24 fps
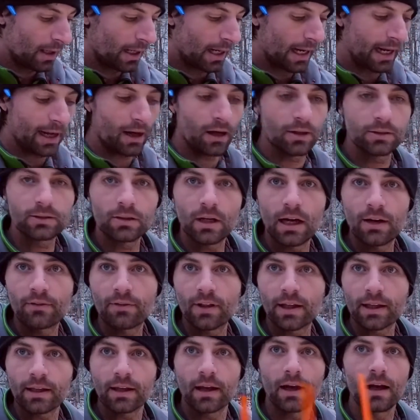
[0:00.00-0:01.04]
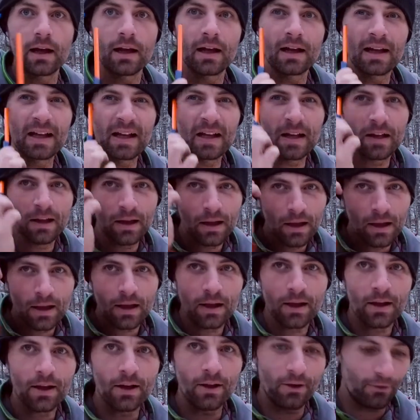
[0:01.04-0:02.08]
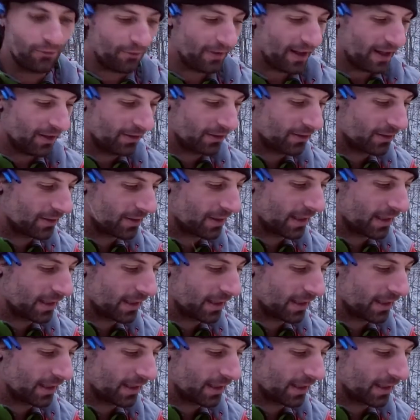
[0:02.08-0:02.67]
I also have like a felt